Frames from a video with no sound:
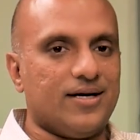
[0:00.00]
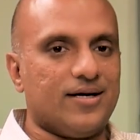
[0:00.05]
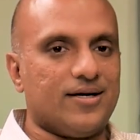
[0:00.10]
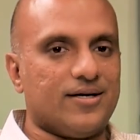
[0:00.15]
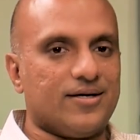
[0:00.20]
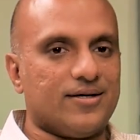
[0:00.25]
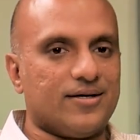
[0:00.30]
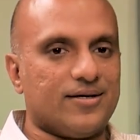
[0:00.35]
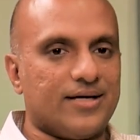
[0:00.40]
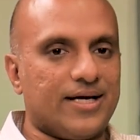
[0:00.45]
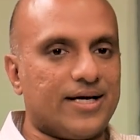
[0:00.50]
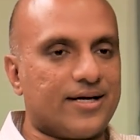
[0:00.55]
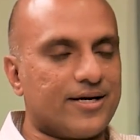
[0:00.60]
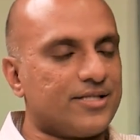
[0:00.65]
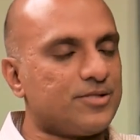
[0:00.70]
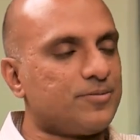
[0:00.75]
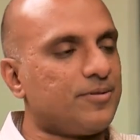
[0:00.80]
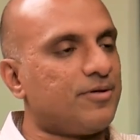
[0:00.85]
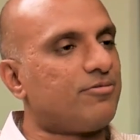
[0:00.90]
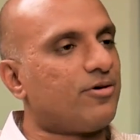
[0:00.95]
InCred
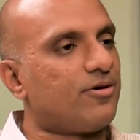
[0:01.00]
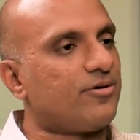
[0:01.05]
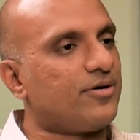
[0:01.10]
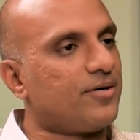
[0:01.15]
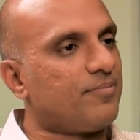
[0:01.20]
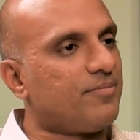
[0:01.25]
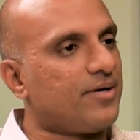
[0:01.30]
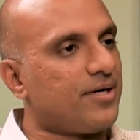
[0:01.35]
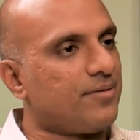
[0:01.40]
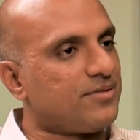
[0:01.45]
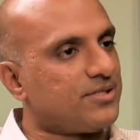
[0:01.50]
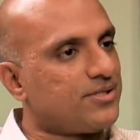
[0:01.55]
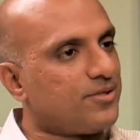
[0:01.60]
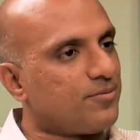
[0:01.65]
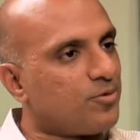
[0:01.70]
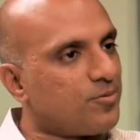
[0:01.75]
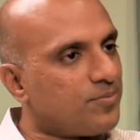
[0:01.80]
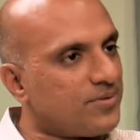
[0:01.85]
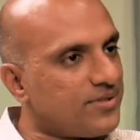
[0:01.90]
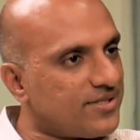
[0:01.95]
has been founded by Mr.
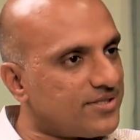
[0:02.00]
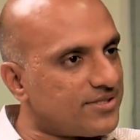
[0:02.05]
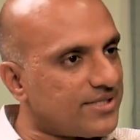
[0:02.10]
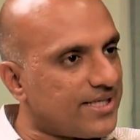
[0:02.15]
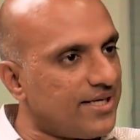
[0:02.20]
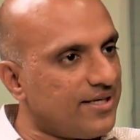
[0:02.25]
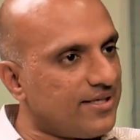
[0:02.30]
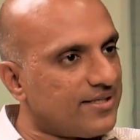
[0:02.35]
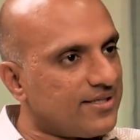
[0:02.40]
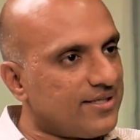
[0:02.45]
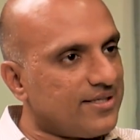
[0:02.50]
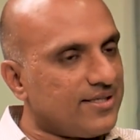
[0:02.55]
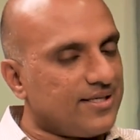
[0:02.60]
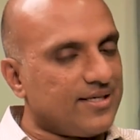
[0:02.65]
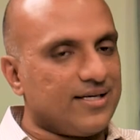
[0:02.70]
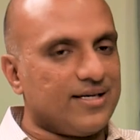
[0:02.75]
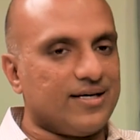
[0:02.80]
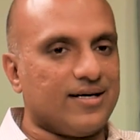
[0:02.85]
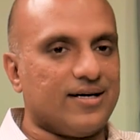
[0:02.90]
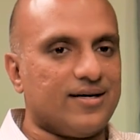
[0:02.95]
Bhupinder Singh,
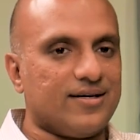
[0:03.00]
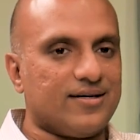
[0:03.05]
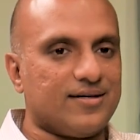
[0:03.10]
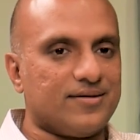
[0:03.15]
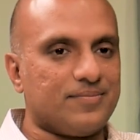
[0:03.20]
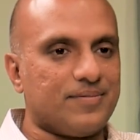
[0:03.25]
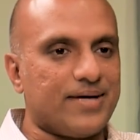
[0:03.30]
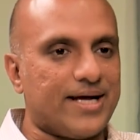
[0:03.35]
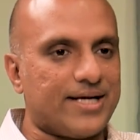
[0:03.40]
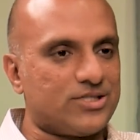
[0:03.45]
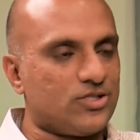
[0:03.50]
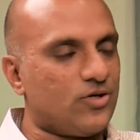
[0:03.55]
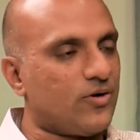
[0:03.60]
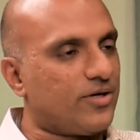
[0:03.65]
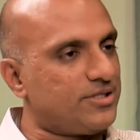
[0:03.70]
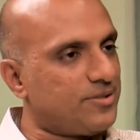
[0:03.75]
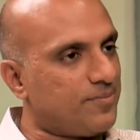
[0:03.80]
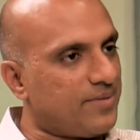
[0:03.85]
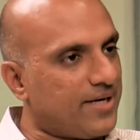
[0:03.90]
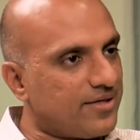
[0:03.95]

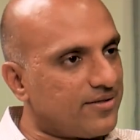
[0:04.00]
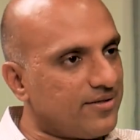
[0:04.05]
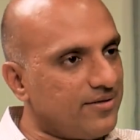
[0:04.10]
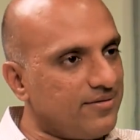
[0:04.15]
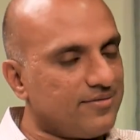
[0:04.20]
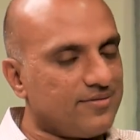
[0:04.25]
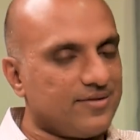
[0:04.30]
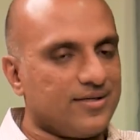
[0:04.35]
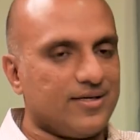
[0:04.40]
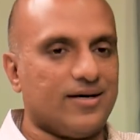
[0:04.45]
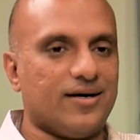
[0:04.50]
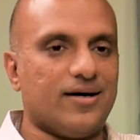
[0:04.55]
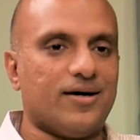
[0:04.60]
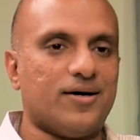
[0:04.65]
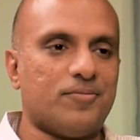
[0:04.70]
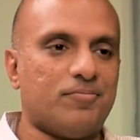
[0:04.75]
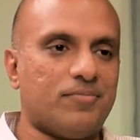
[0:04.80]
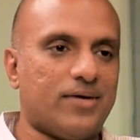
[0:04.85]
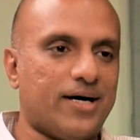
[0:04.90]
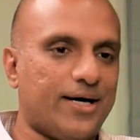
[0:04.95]
ex-Deutsche Banker.
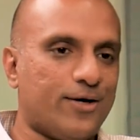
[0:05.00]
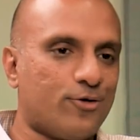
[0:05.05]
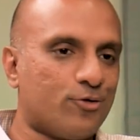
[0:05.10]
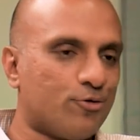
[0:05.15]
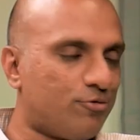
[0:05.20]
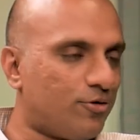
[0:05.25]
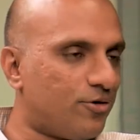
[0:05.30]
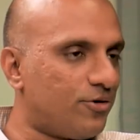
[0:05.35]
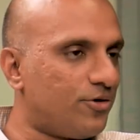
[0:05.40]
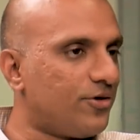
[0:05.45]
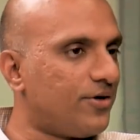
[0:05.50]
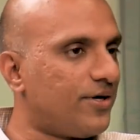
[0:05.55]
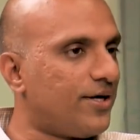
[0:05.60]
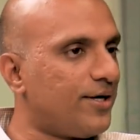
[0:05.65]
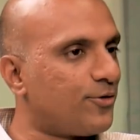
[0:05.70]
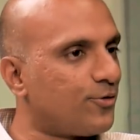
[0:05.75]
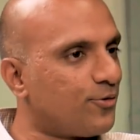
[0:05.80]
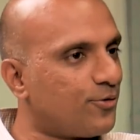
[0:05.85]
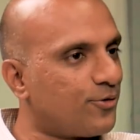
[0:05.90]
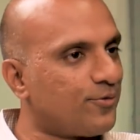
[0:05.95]
My co-founder
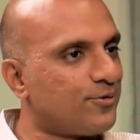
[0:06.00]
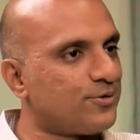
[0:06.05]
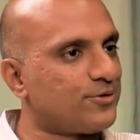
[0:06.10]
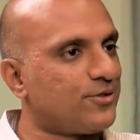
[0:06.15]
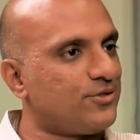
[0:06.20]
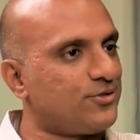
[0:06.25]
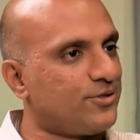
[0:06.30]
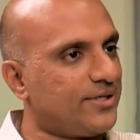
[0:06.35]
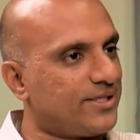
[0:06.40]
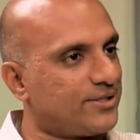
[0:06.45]
at Oro was also